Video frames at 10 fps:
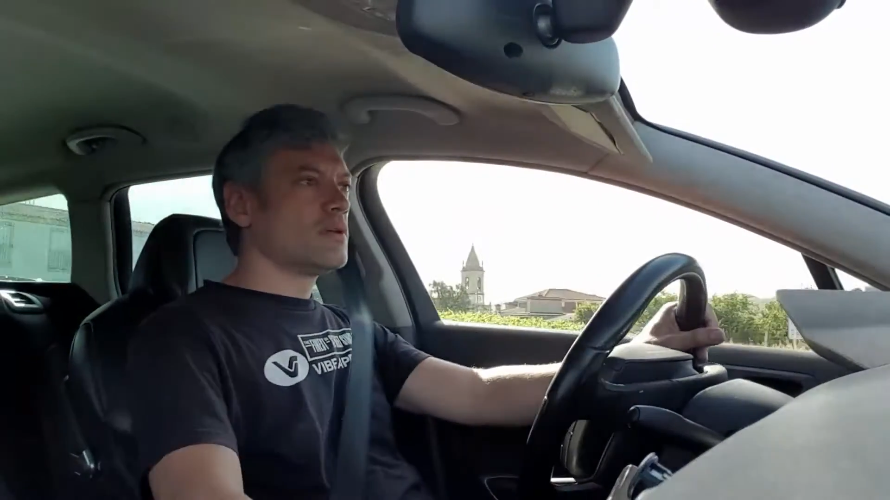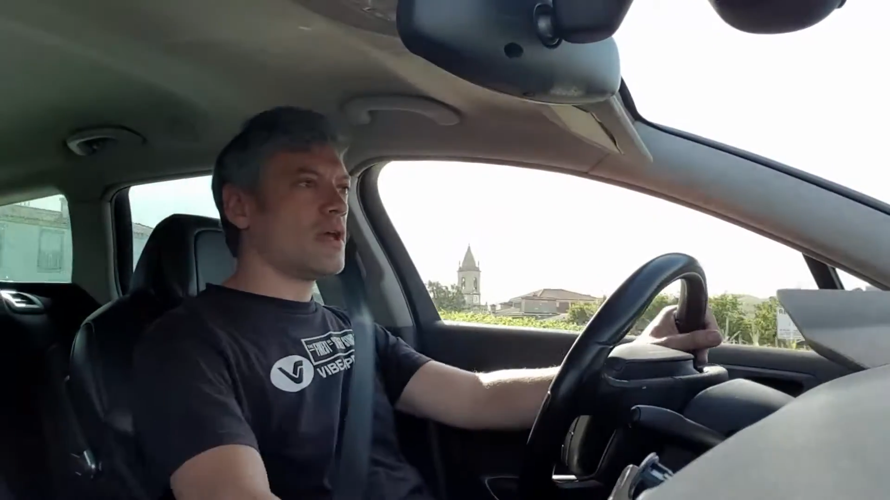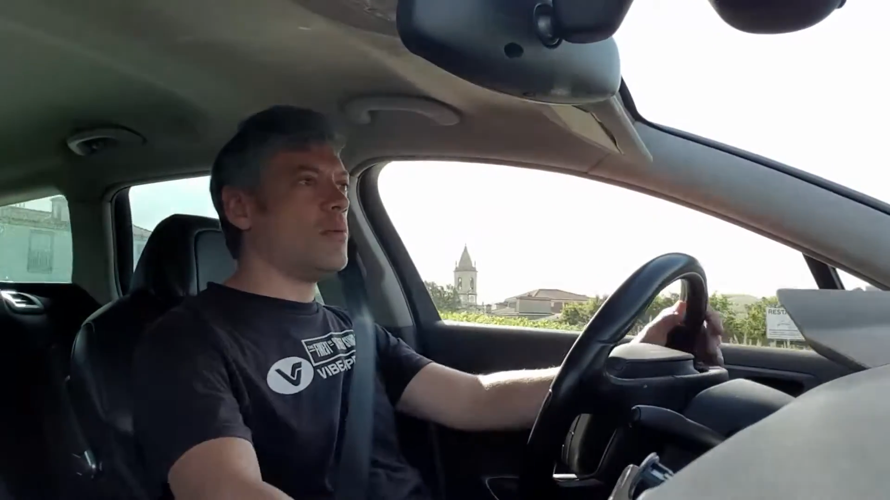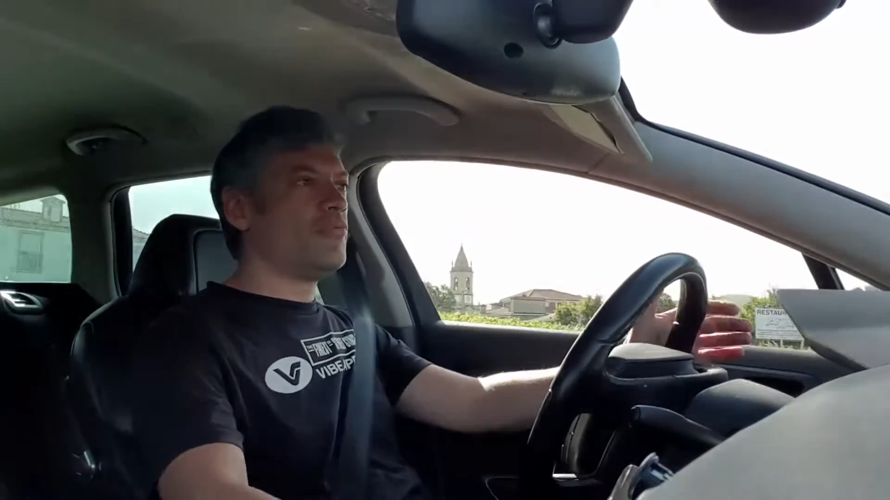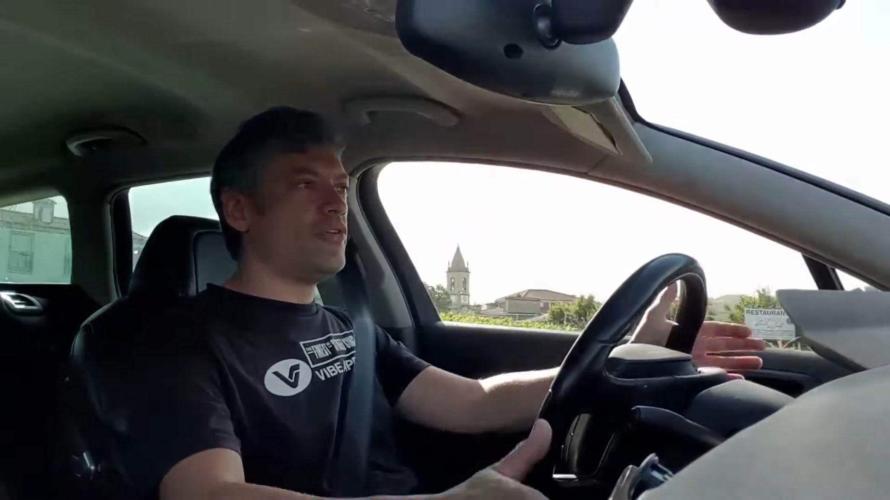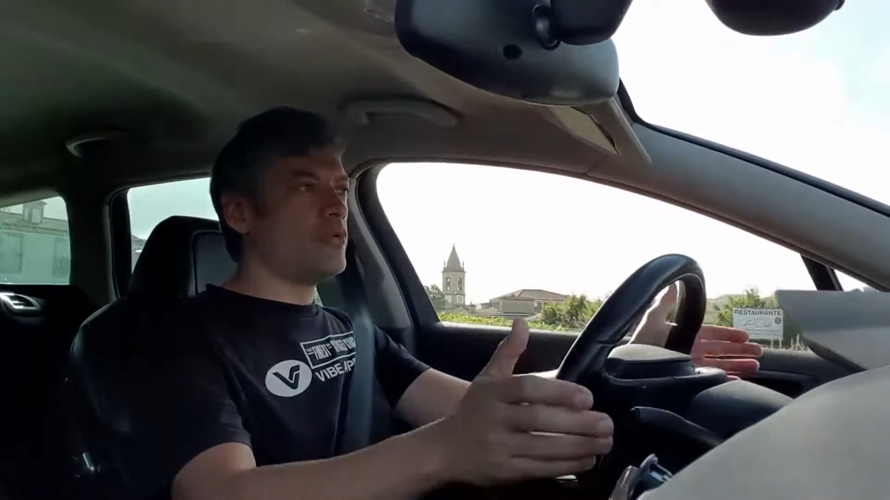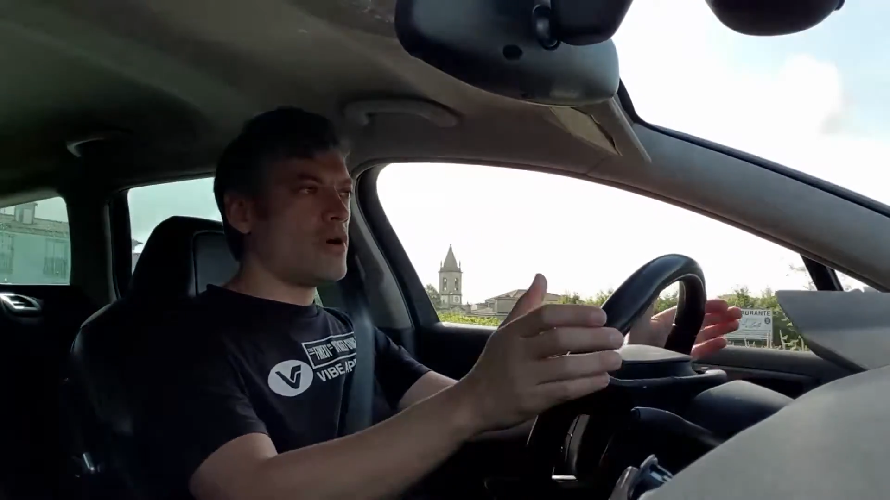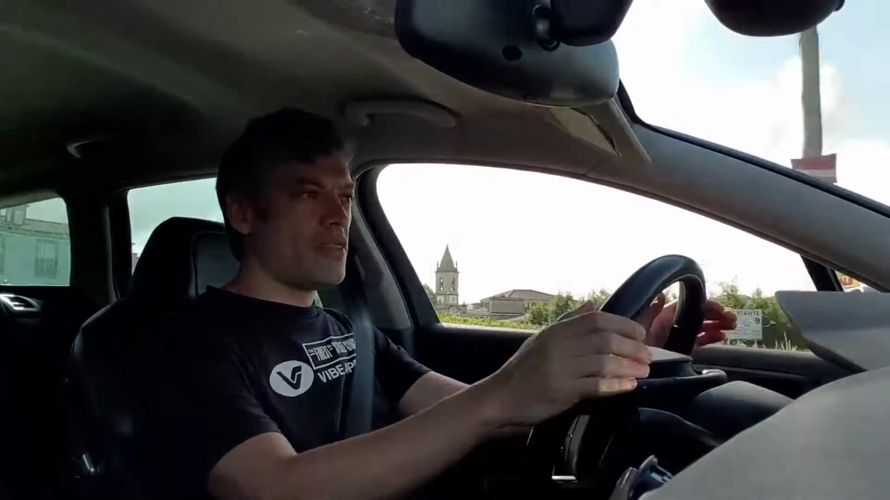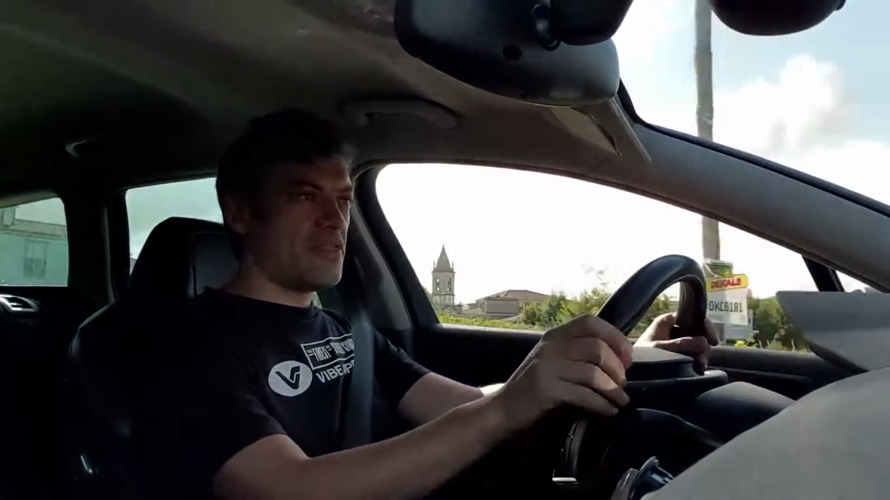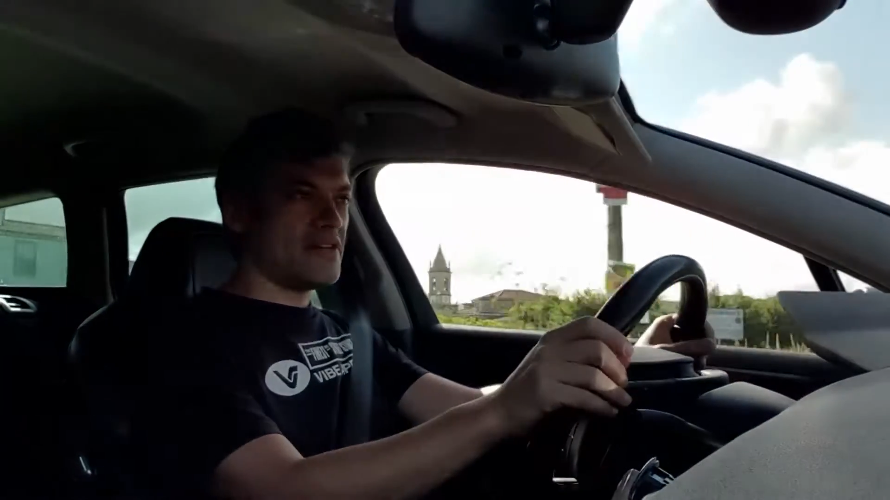comfort
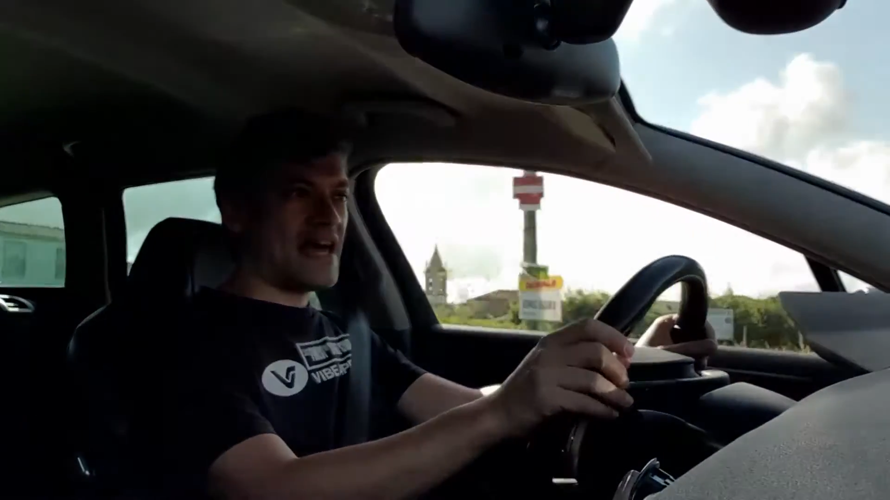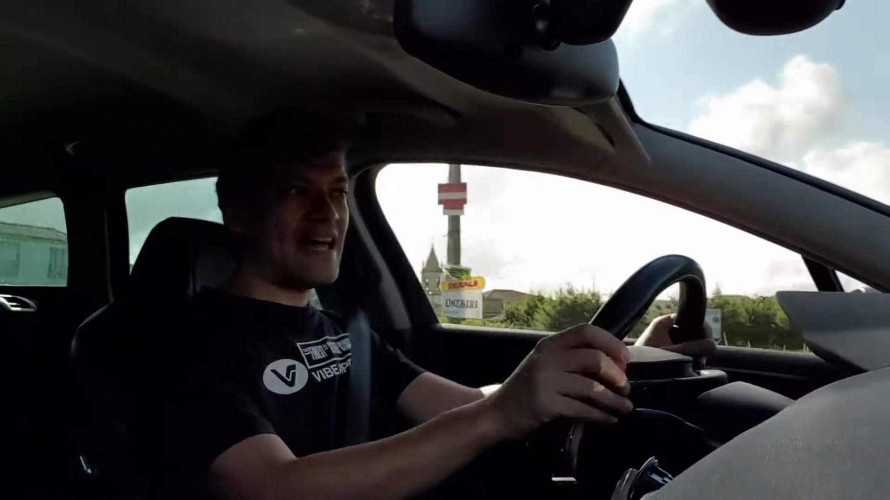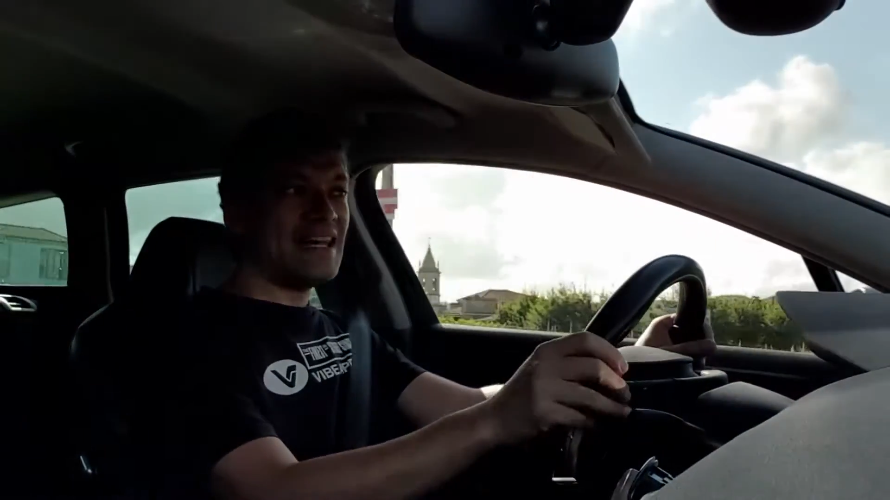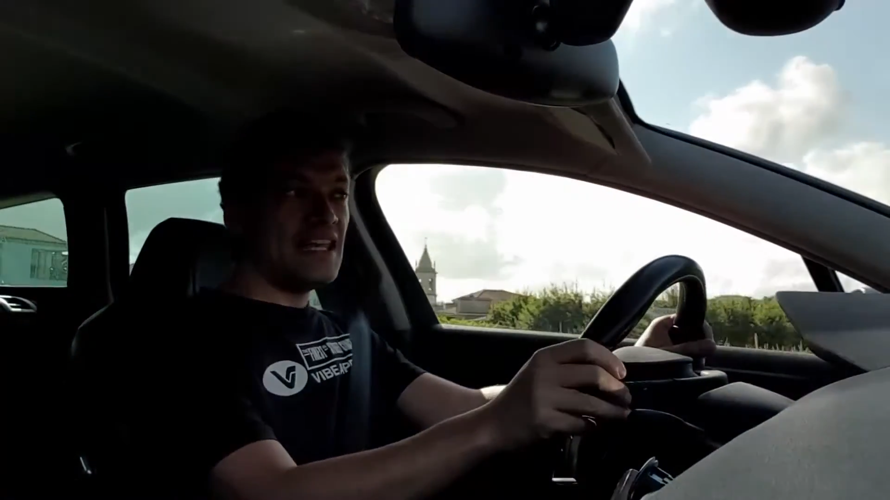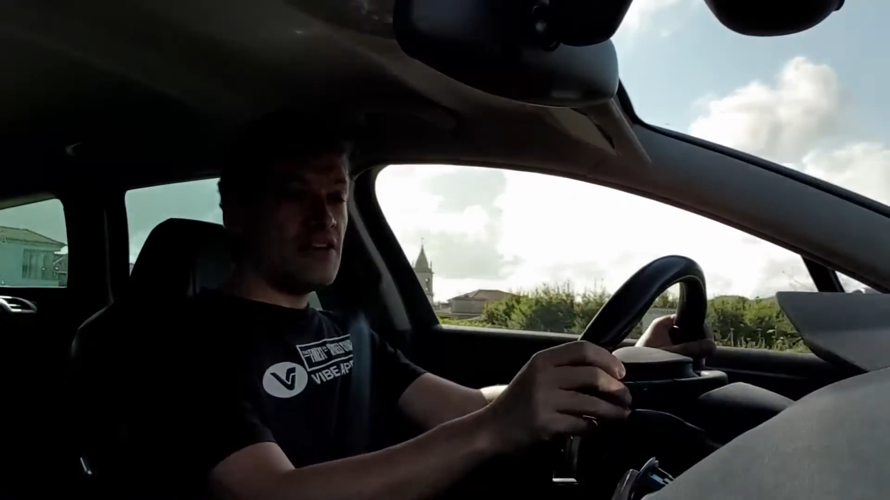rather than handling.